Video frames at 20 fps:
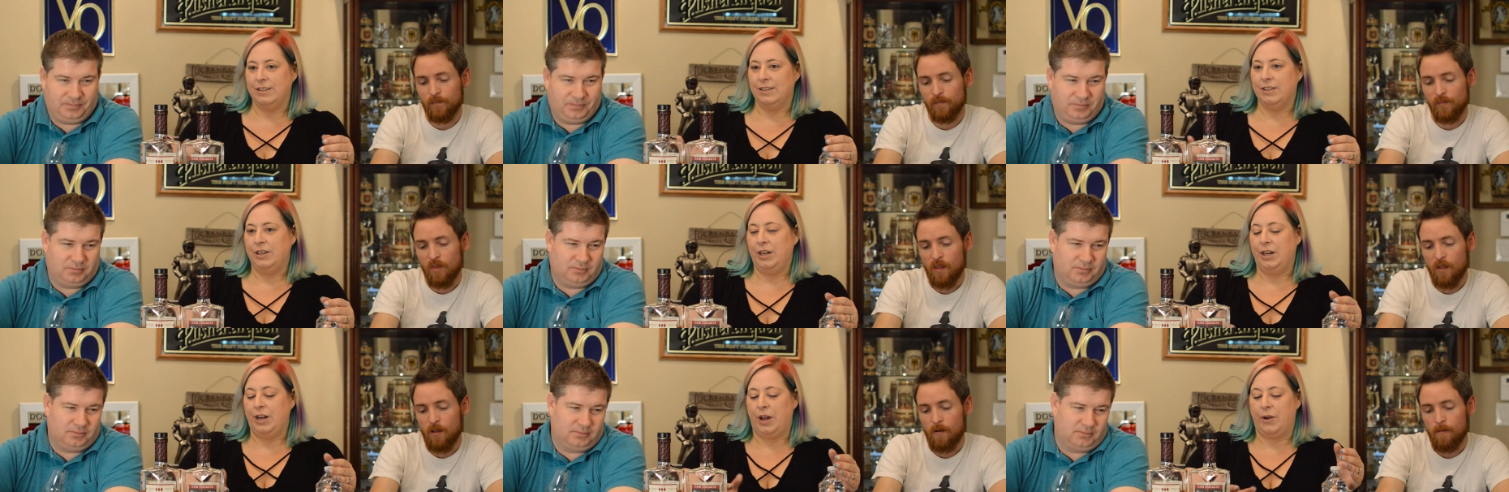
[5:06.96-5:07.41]

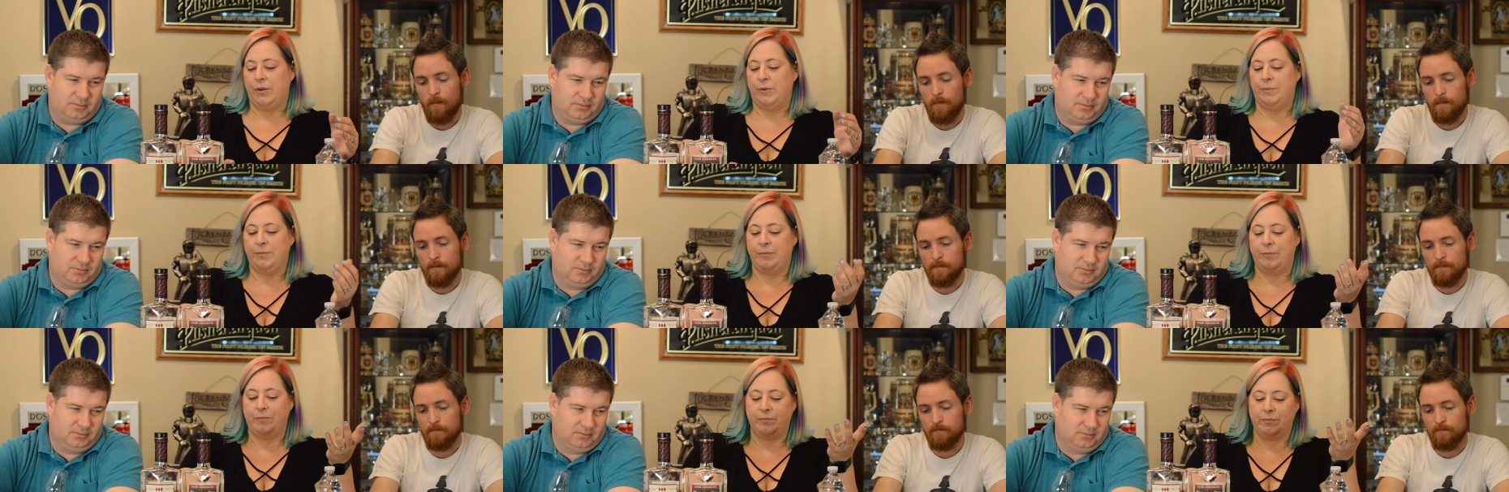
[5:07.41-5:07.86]
Speaker 1: You know,
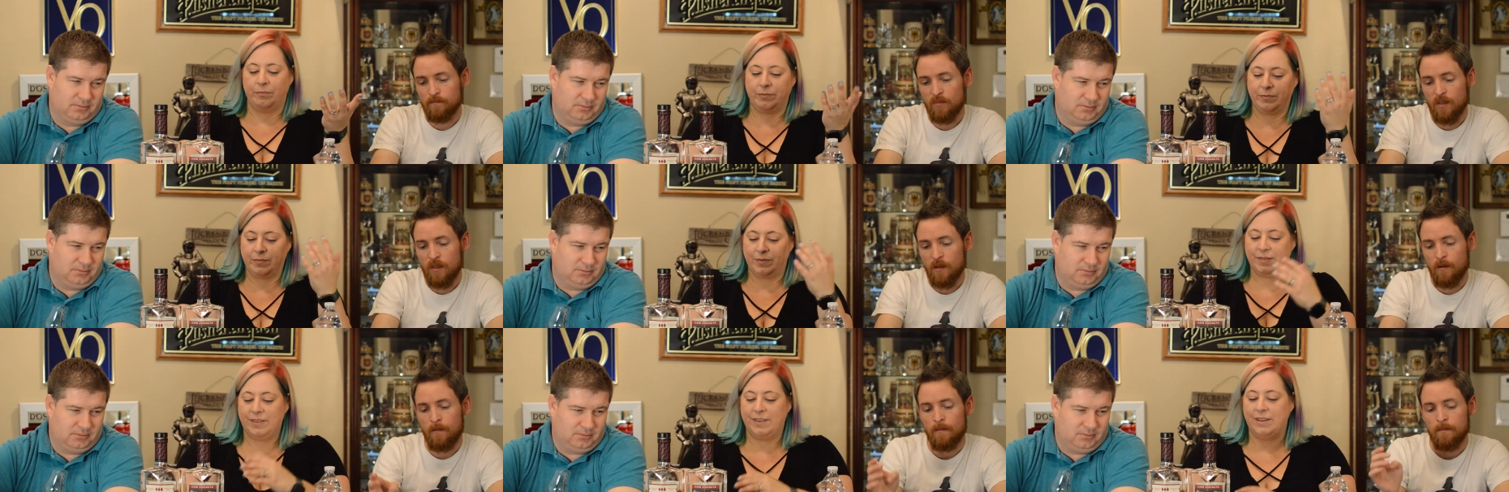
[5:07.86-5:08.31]

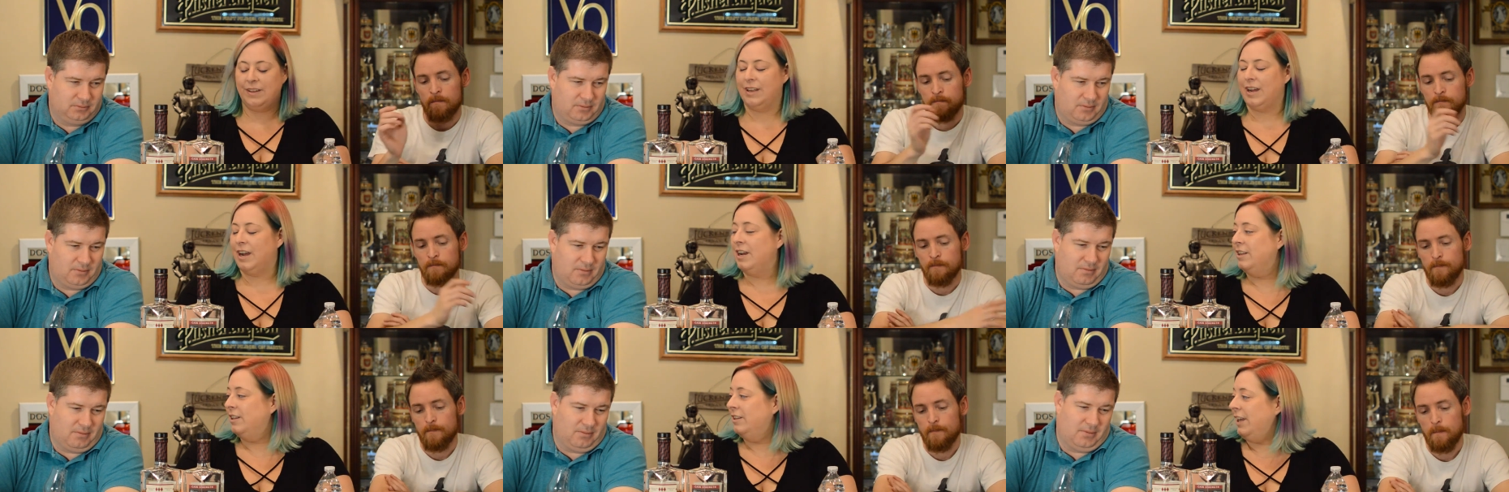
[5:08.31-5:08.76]

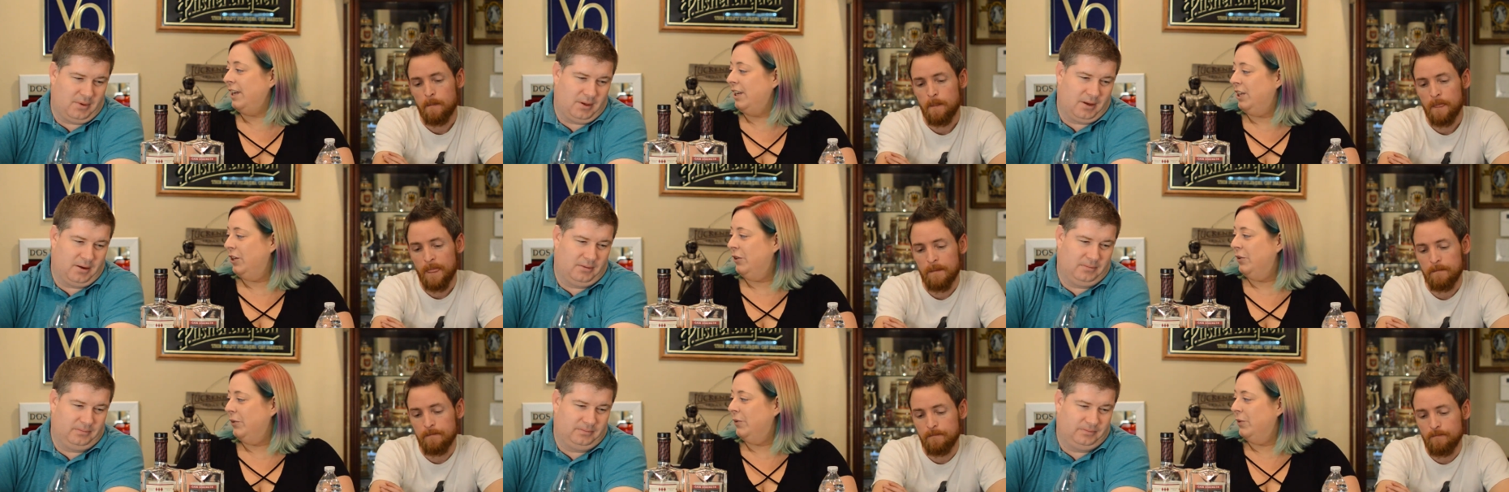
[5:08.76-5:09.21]
unlike
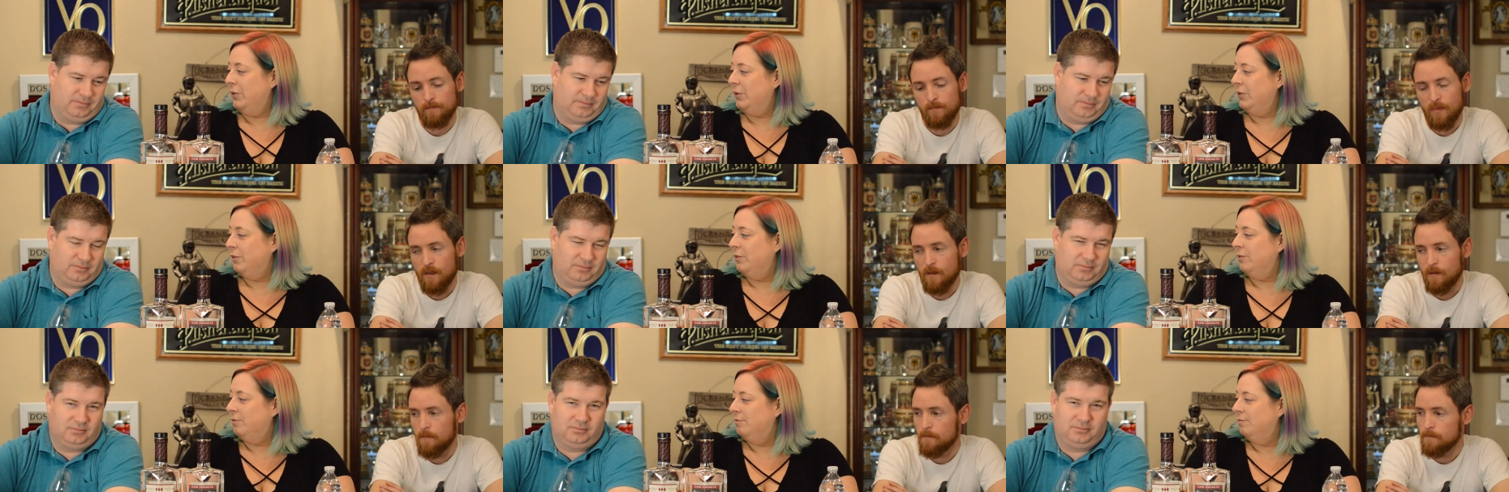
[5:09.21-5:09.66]
you
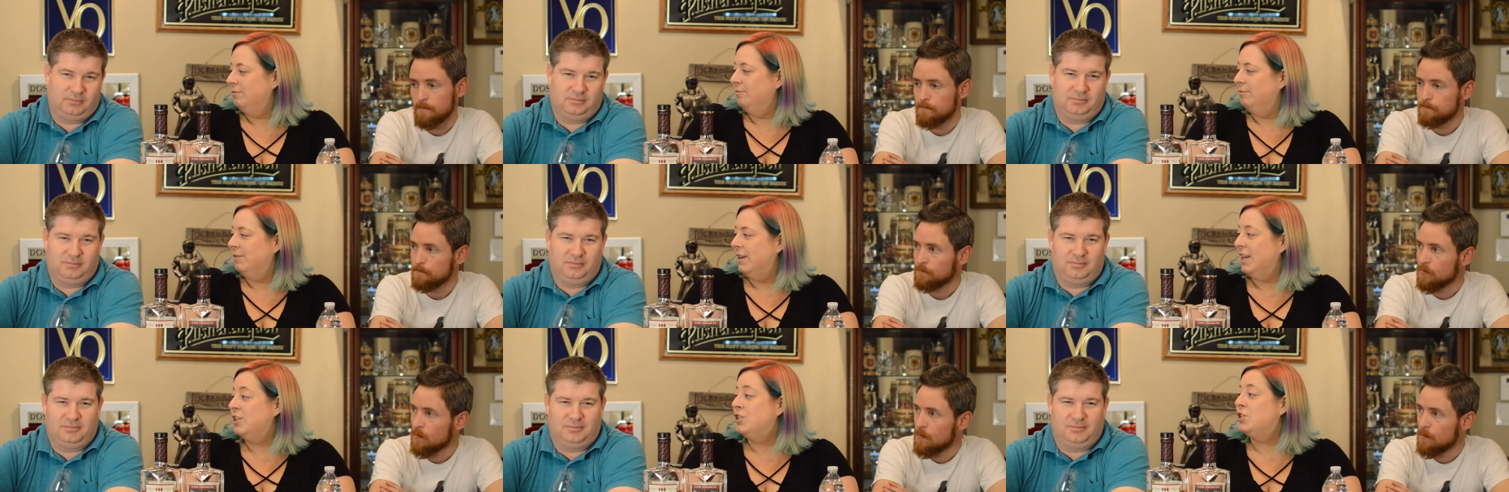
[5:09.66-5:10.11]
who
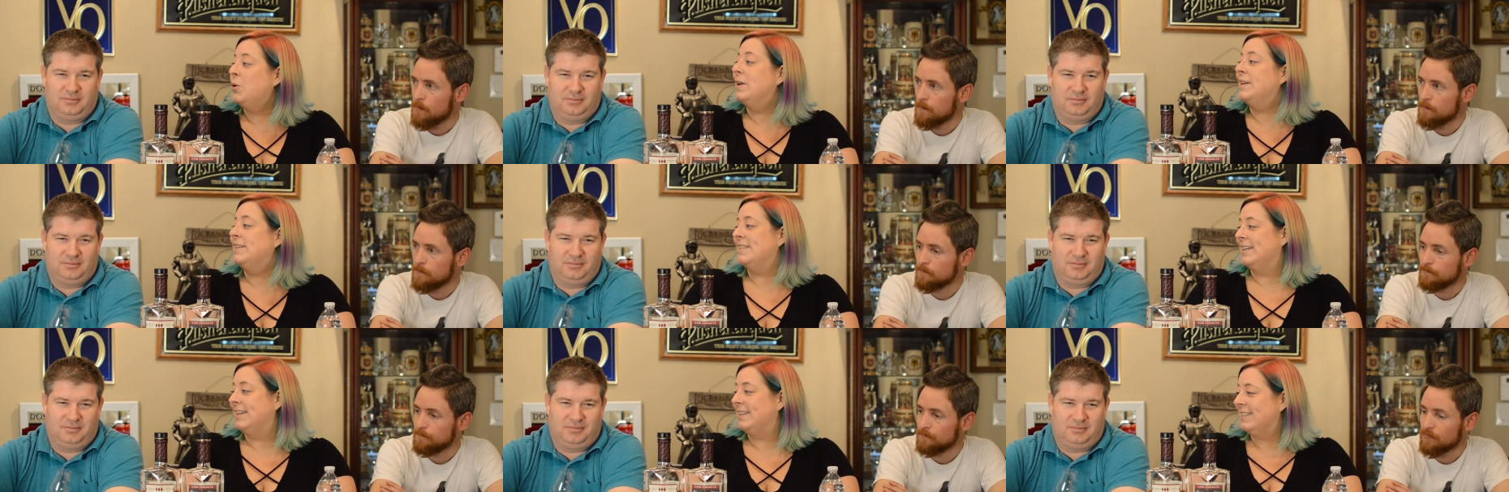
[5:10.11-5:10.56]
enjoys
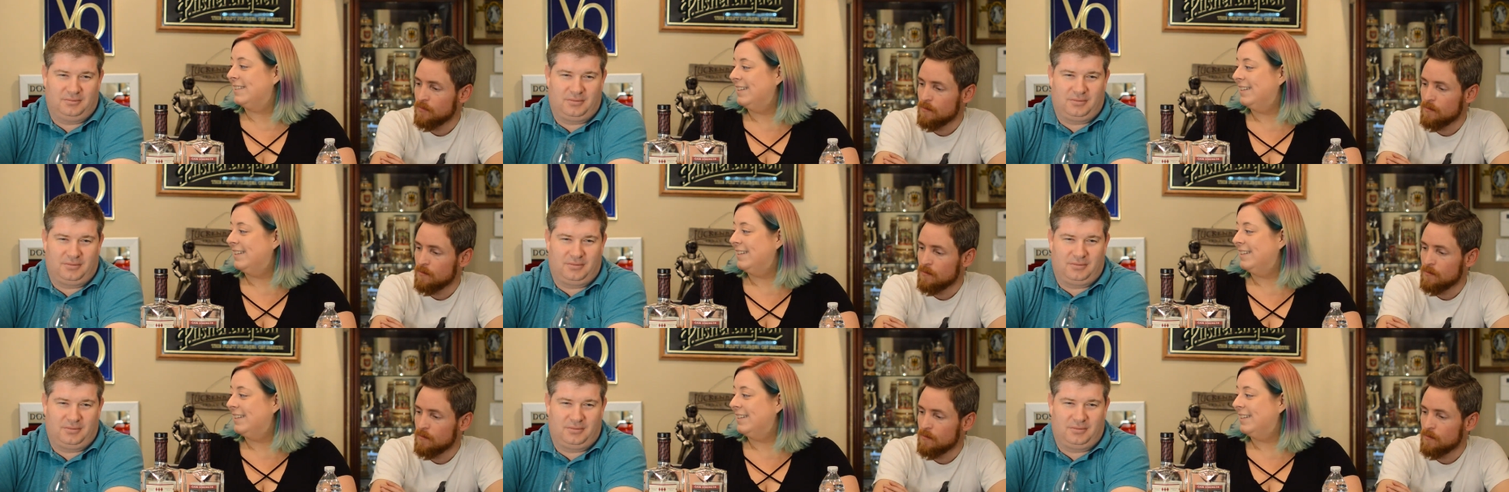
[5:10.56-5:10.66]
it.